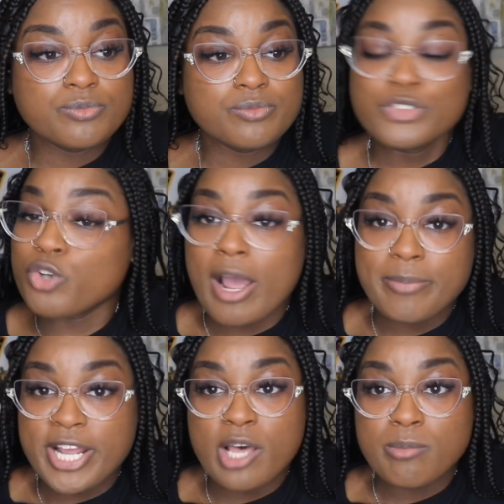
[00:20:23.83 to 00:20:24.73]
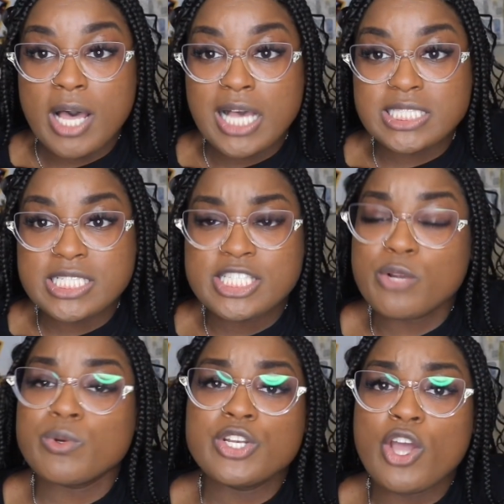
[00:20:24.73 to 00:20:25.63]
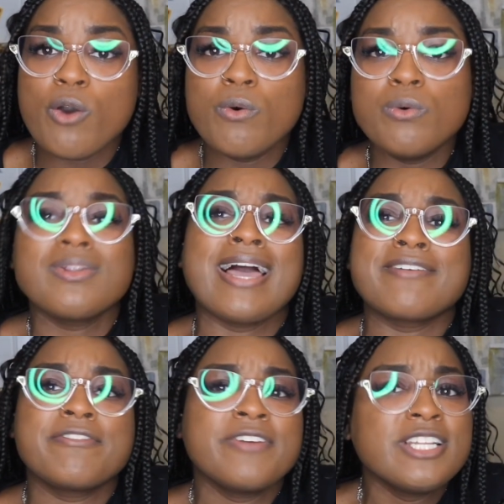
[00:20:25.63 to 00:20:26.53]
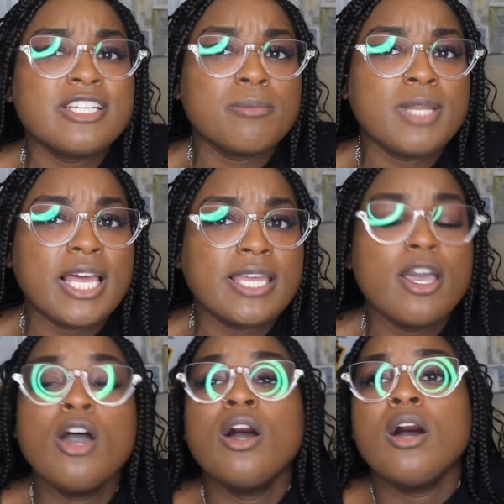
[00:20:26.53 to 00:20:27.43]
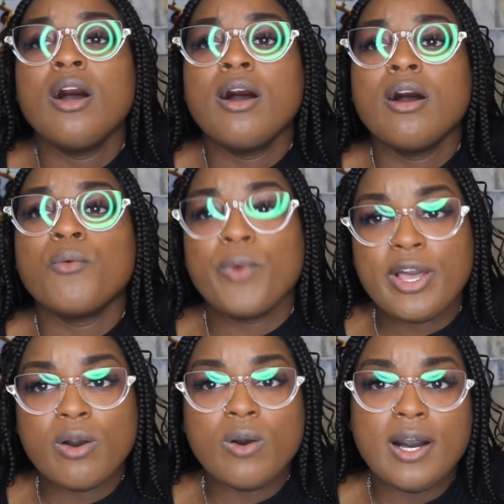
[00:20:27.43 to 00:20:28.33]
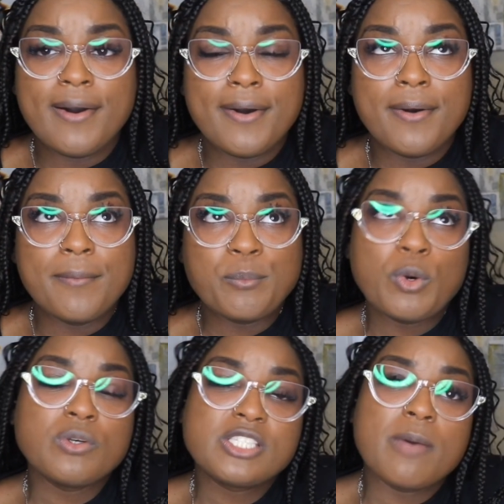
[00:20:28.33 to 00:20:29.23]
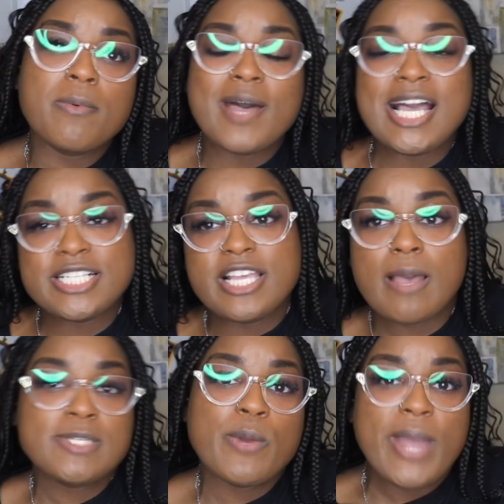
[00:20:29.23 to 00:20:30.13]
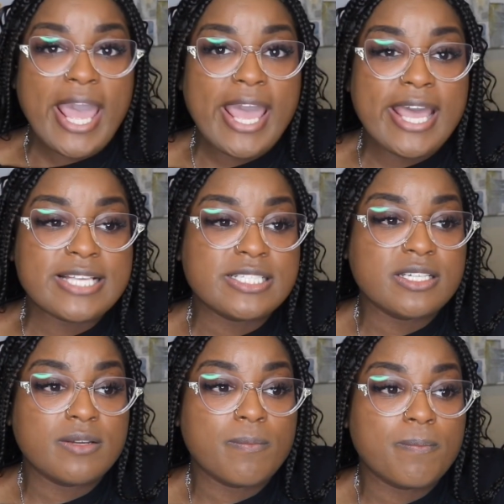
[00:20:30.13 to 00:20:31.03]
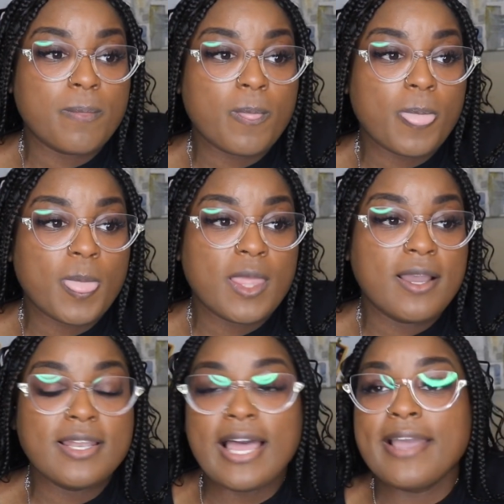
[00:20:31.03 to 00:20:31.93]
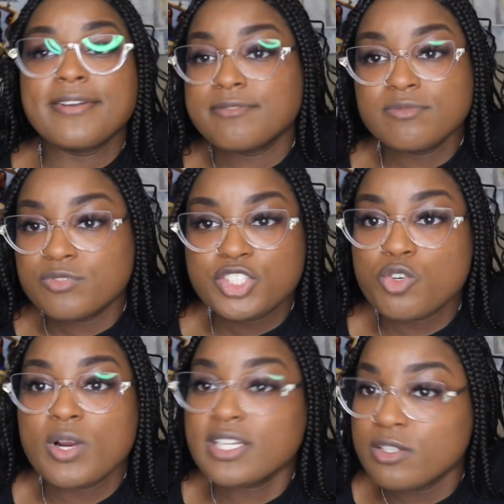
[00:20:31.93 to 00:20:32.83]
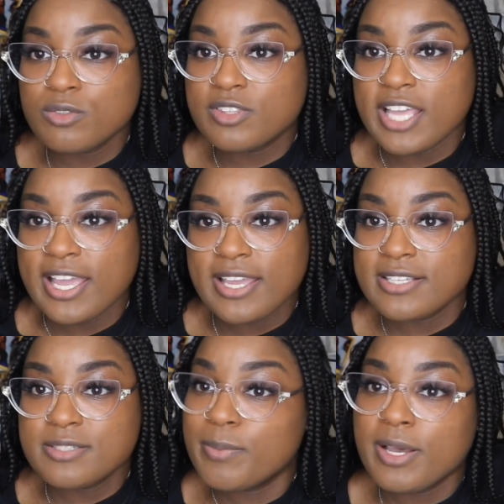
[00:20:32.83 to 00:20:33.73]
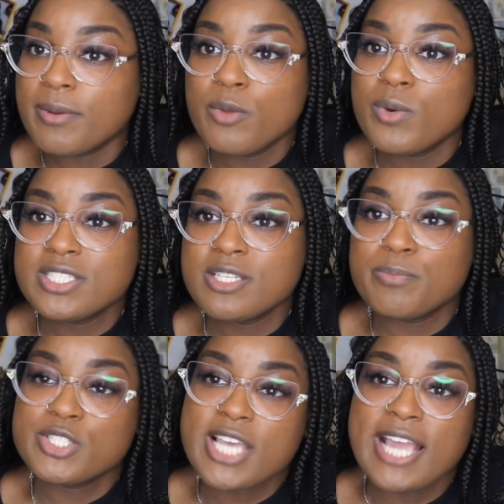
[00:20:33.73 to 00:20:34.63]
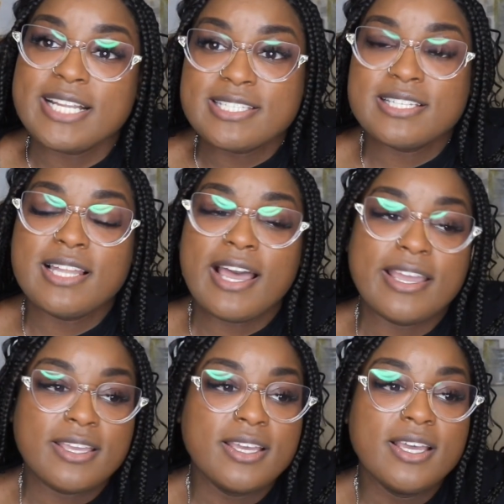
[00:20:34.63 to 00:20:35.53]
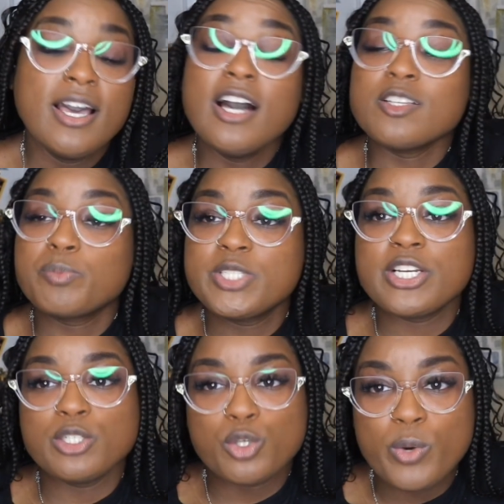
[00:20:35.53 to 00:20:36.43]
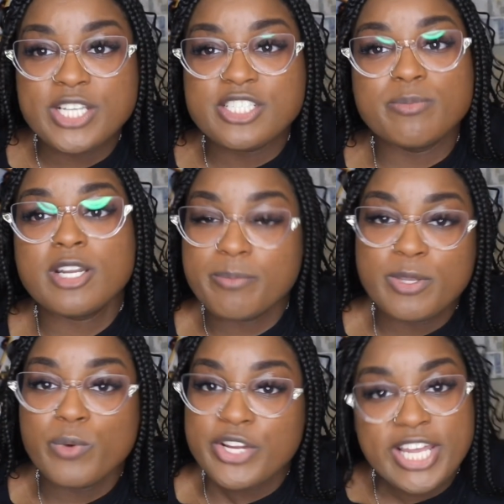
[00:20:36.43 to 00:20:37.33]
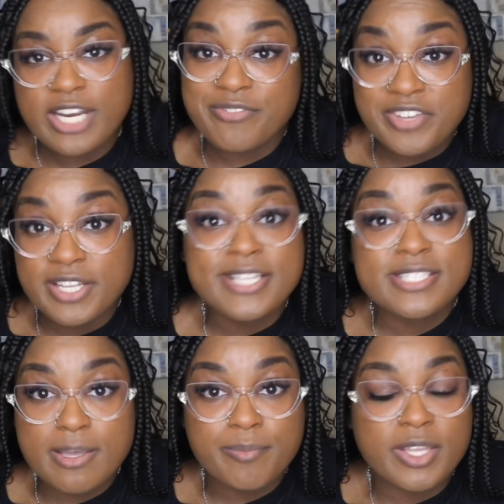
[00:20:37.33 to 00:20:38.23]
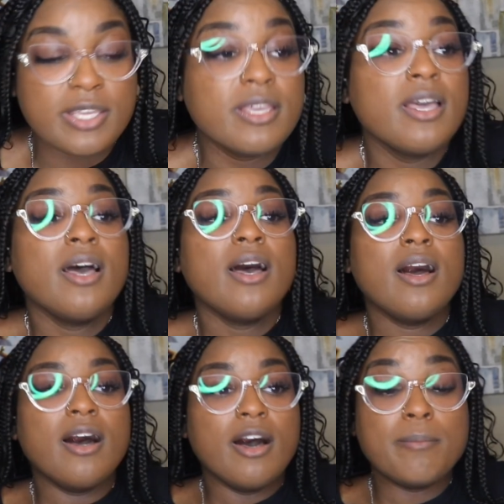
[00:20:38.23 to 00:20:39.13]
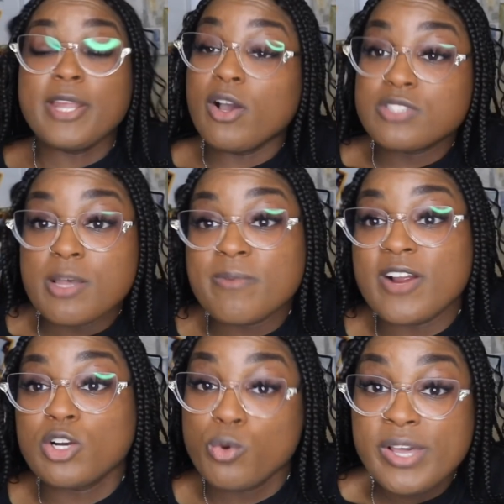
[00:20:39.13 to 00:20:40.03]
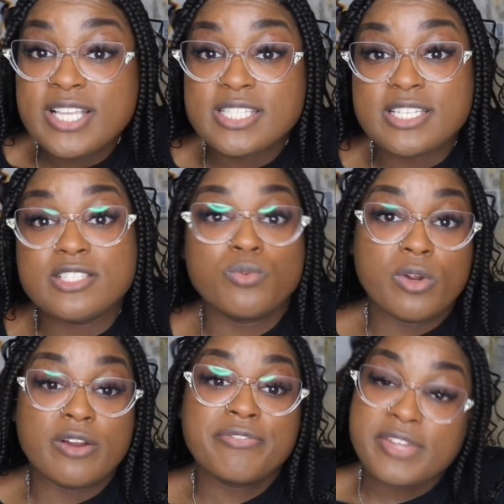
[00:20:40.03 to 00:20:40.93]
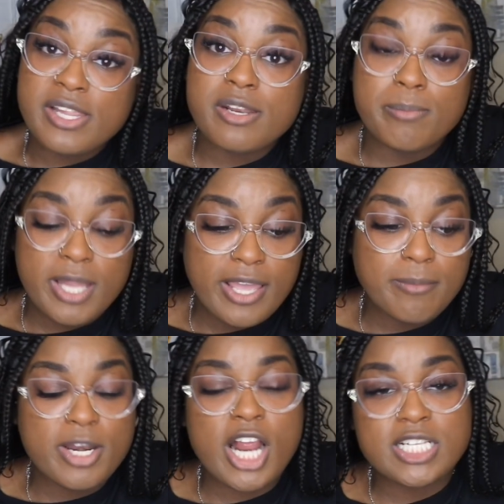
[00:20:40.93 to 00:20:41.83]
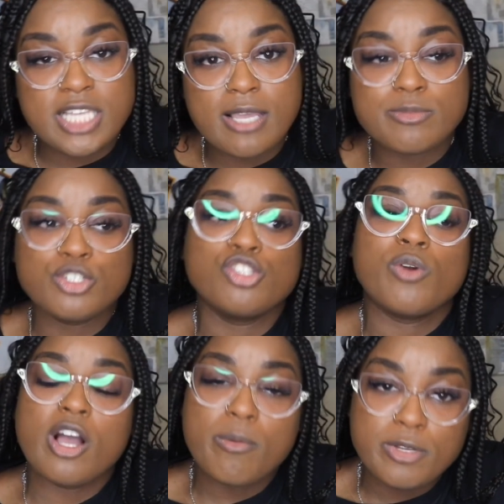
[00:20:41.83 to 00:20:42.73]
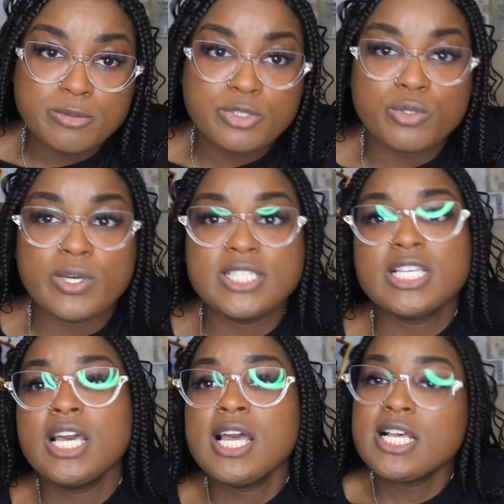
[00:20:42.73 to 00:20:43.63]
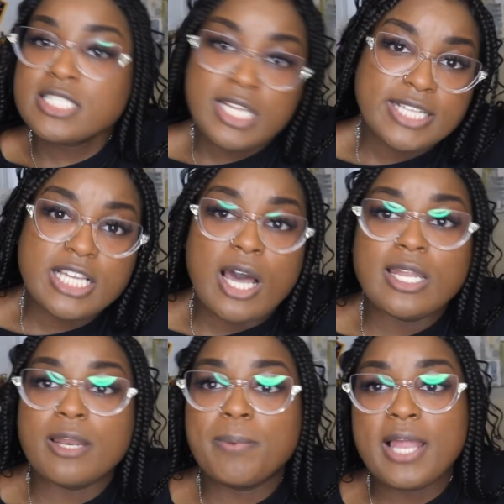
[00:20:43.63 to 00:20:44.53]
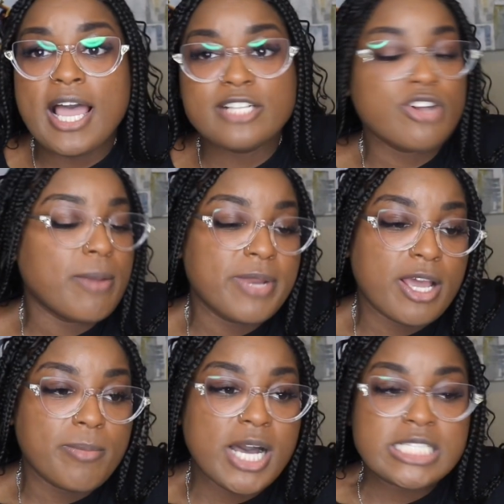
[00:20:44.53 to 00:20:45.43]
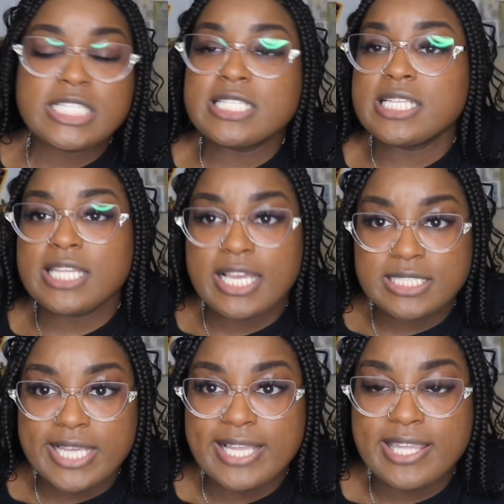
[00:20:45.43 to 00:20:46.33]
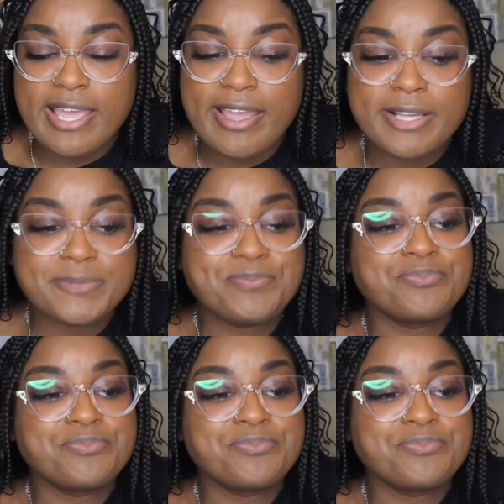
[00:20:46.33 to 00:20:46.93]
Drop down boxes. There were no like fill in the blank. Well, some of my exams they would ask like short little things, but it wasn't pertaining to like a particular question, but it'd be where you had to fill in something. Now some of our quizzes were fill in the blank, but our exams usually were all multiple choice, select all that apply, drop down boxes and things like that.